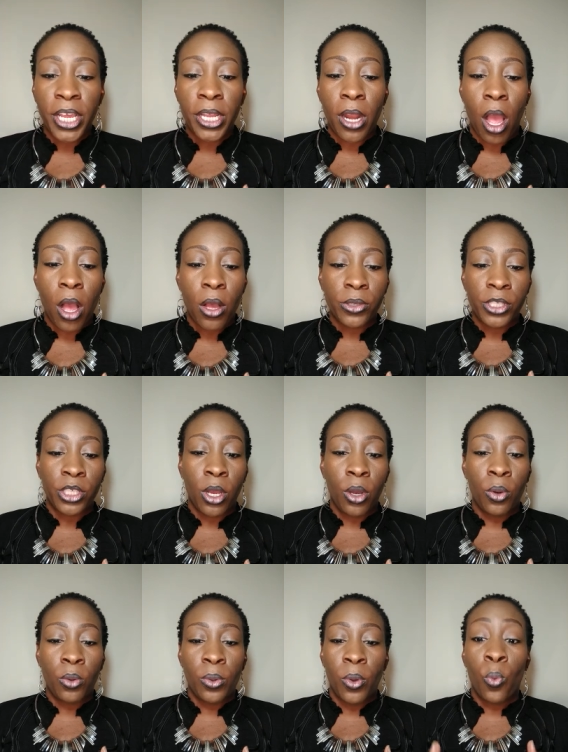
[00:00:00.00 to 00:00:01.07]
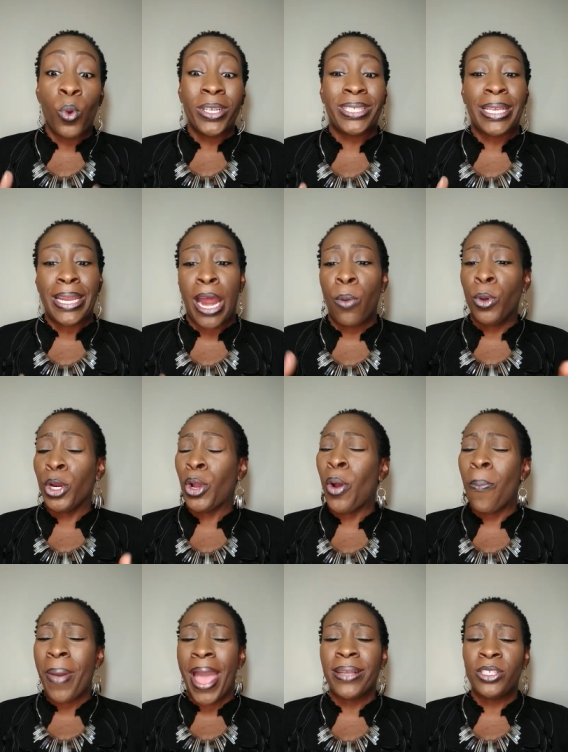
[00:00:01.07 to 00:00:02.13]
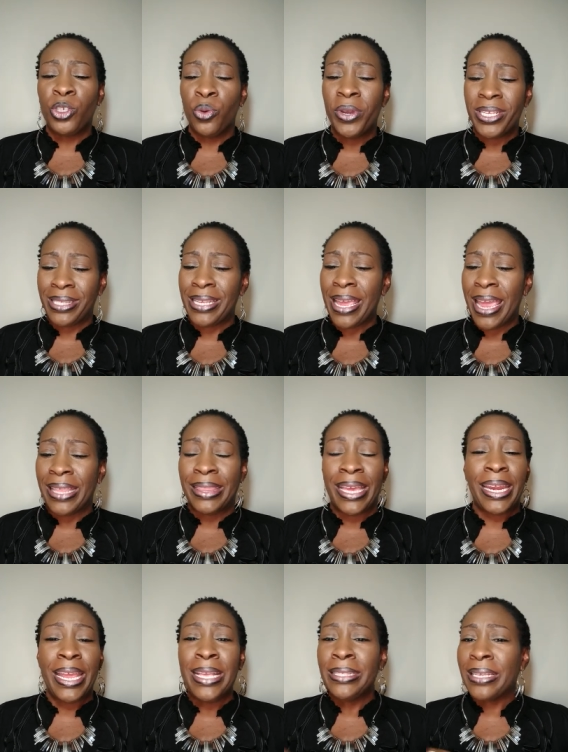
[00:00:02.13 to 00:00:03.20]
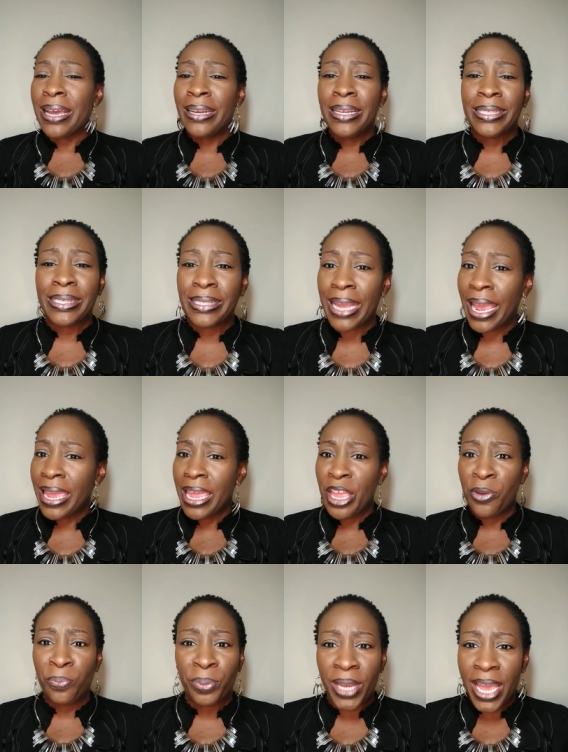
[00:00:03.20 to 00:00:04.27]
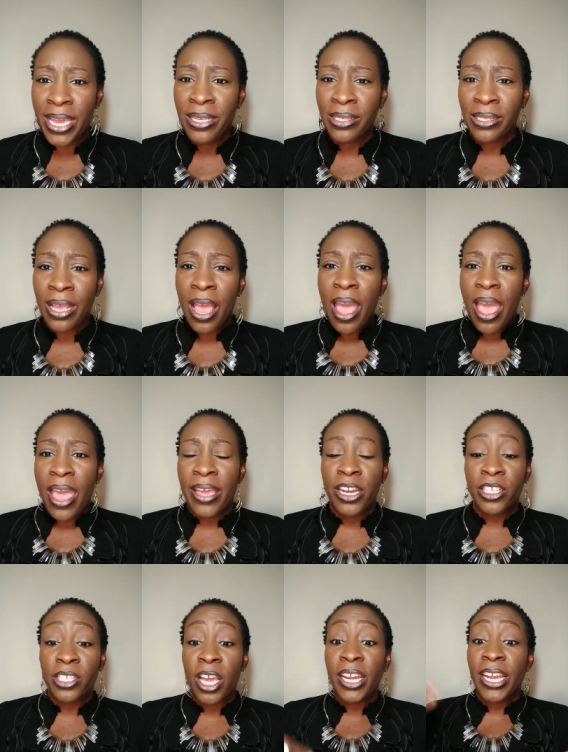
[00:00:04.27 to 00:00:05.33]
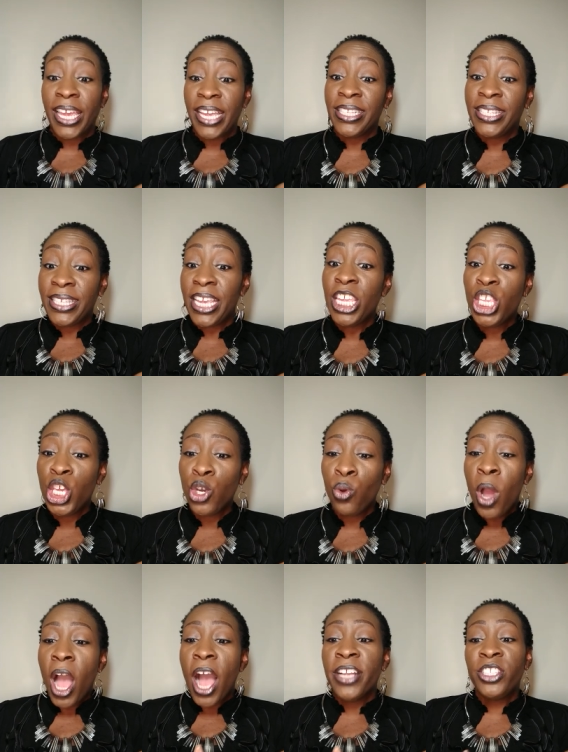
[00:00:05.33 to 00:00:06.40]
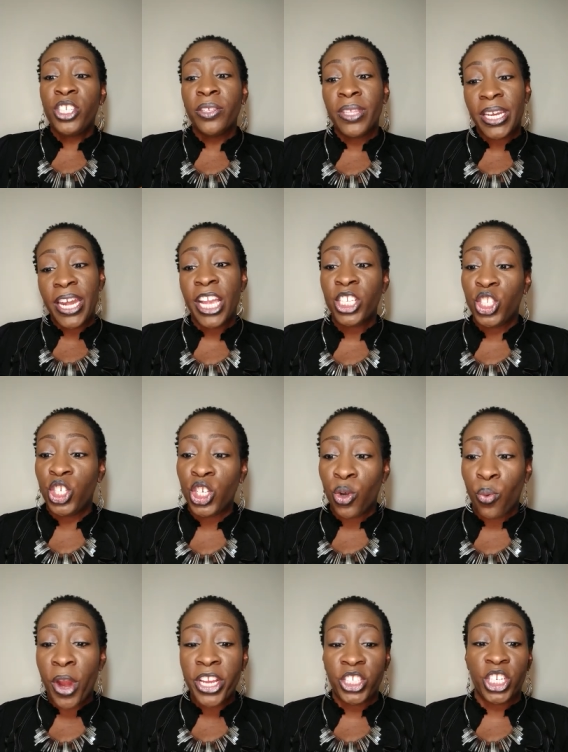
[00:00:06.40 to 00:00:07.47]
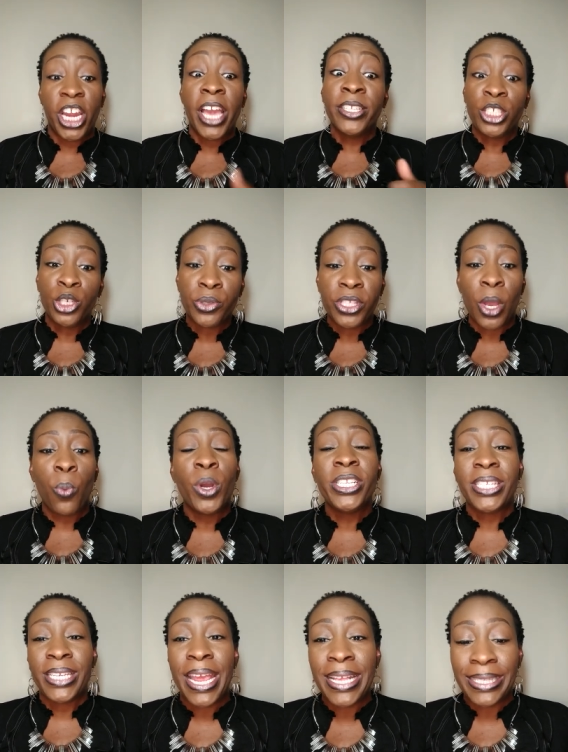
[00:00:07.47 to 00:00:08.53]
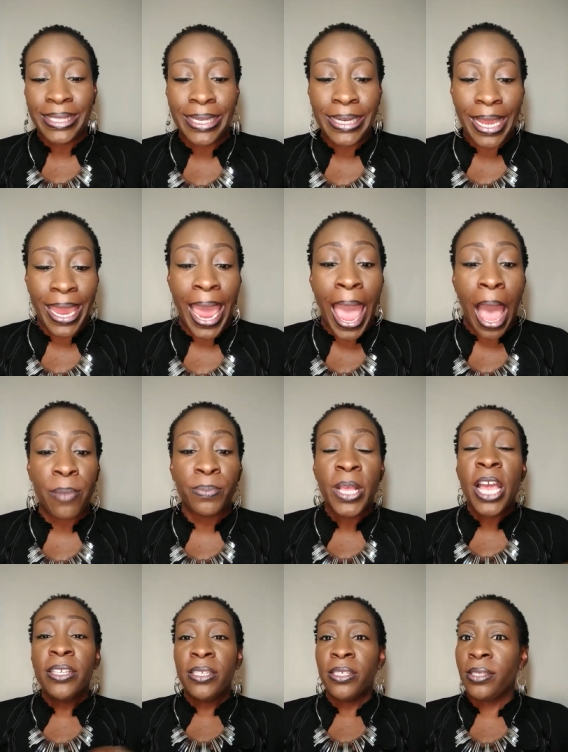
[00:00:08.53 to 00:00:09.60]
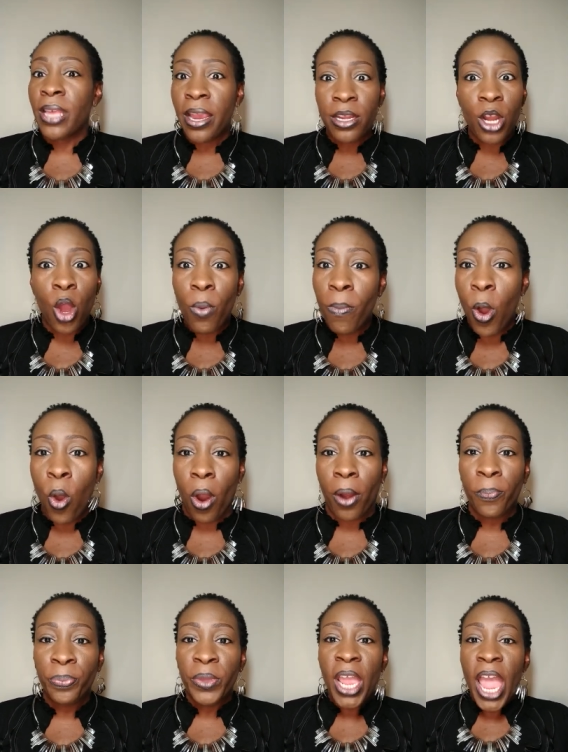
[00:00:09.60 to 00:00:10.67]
It also, and once again, I want to go back to it saying that it's going to stay in place and it's going to continue until the next generation, until someone stands in the gap to say no more.